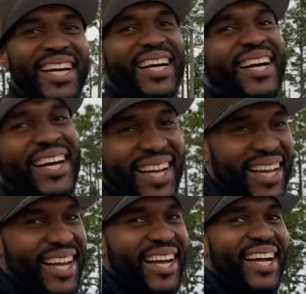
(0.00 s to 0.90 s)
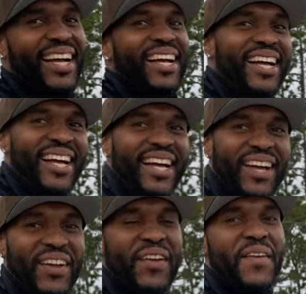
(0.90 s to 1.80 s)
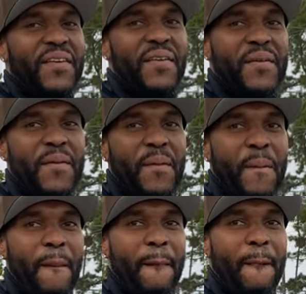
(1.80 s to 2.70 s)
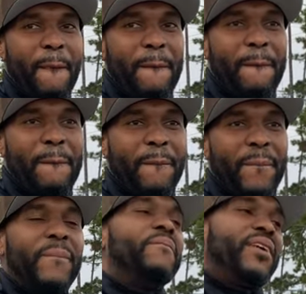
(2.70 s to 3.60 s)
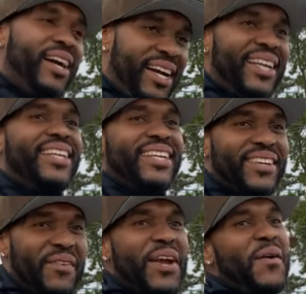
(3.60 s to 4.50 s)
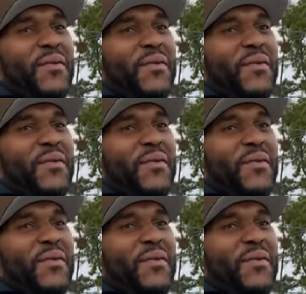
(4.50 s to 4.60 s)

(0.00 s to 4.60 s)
imagine. So that's what I'm saying. I want to see what happens in sport. Yeah, I want to see